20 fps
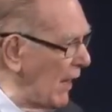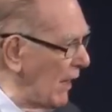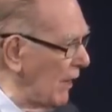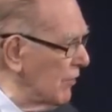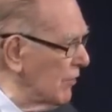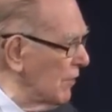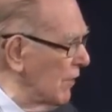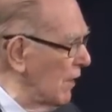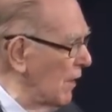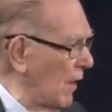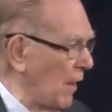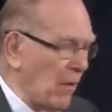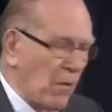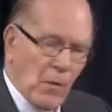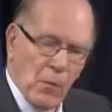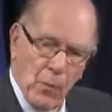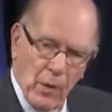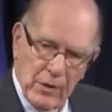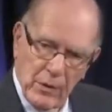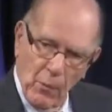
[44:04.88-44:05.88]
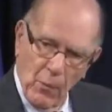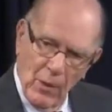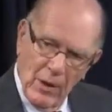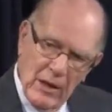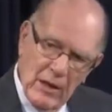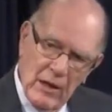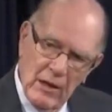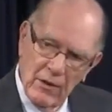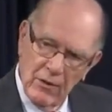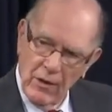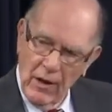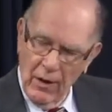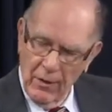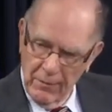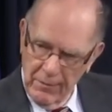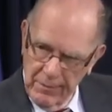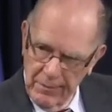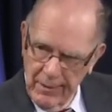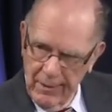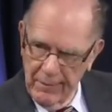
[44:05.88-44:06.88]
is what they were eating
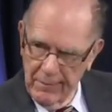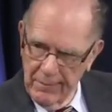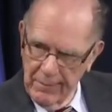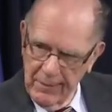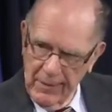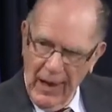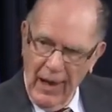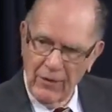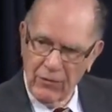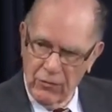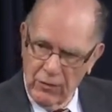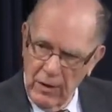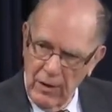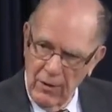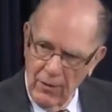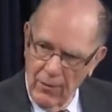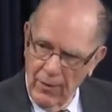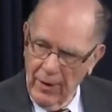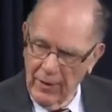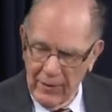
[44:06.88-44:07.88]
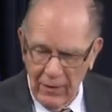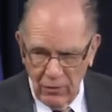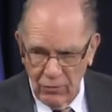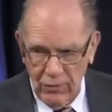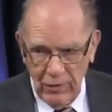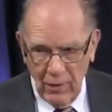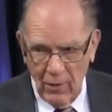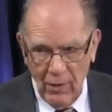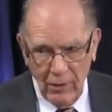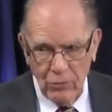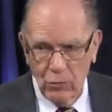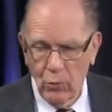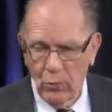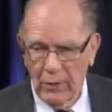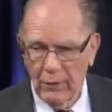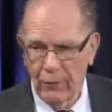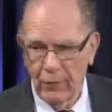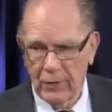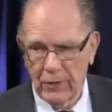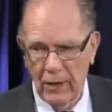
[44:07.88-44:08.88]
last year and this year are two
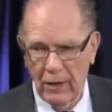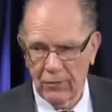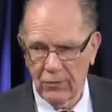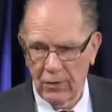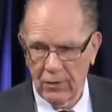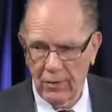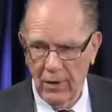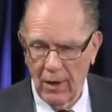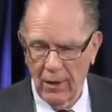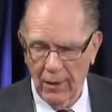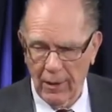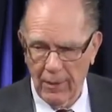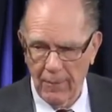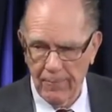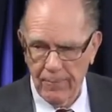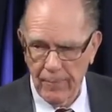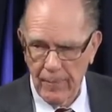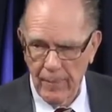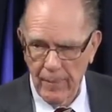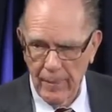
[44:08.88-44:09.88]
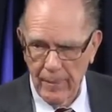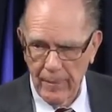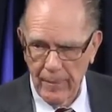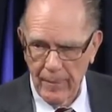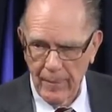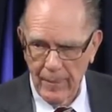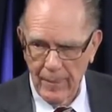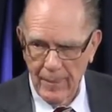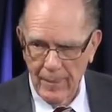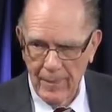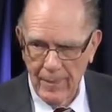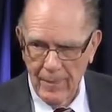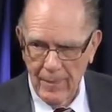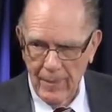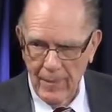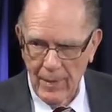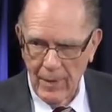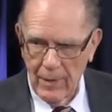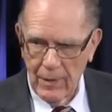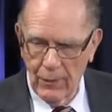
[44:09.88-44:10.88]
different things entirely.
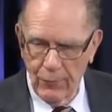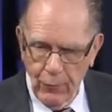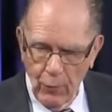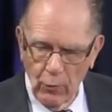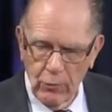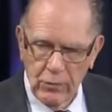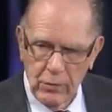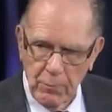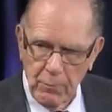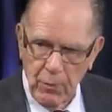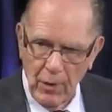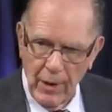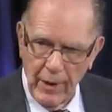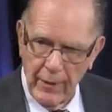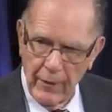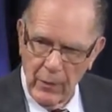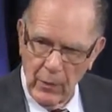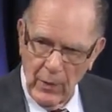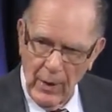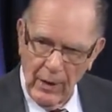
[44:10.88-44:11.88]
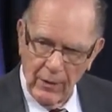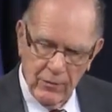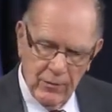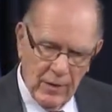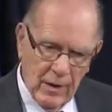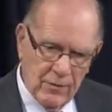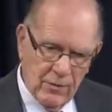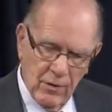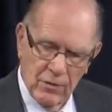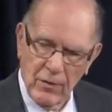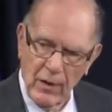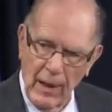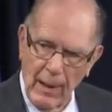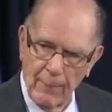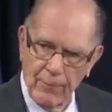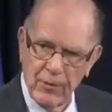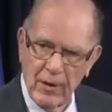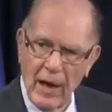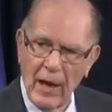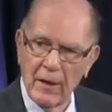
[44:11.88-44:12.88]
The food supply in the United States is
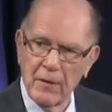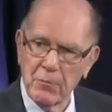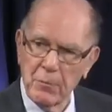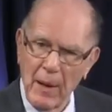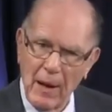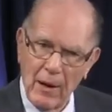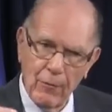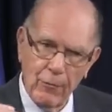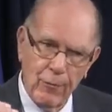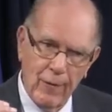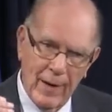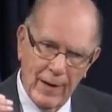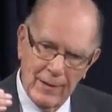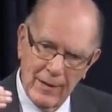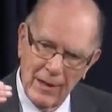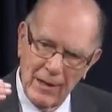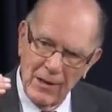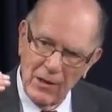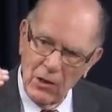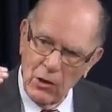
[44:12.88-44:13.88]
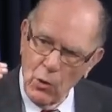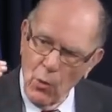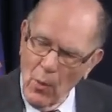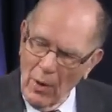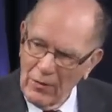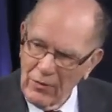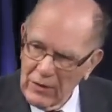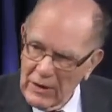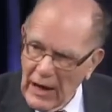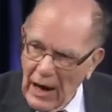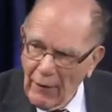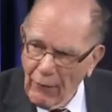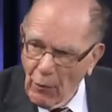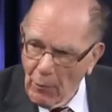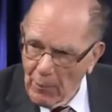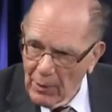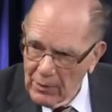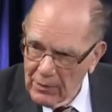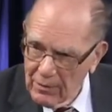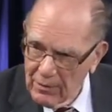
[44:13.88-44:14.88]
collapsing. And as a matter of fact, the U.S.
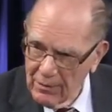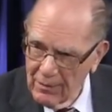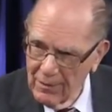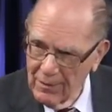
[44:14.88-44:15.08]
government,